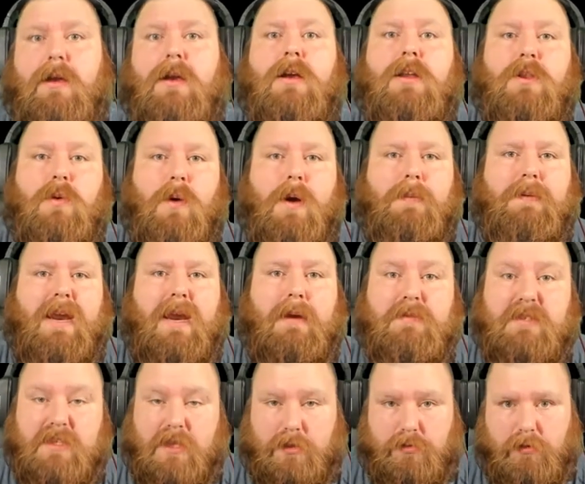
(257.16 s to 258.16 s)
The webcam
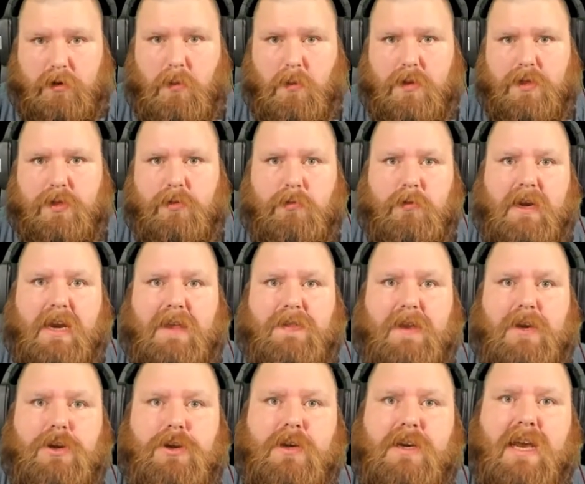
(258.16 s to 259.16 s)
is the 313, and
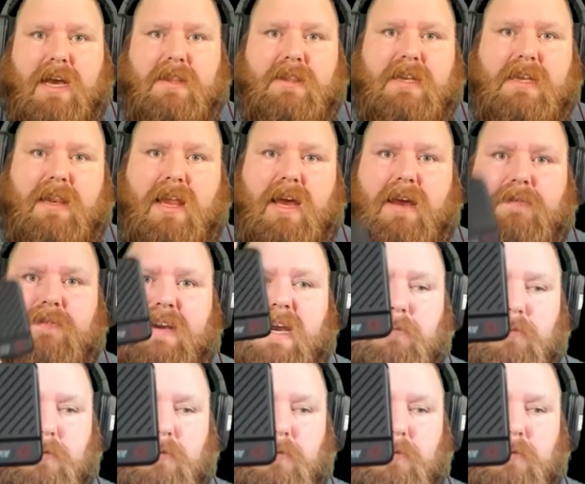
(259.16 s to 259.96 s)
then you got the Live Gamer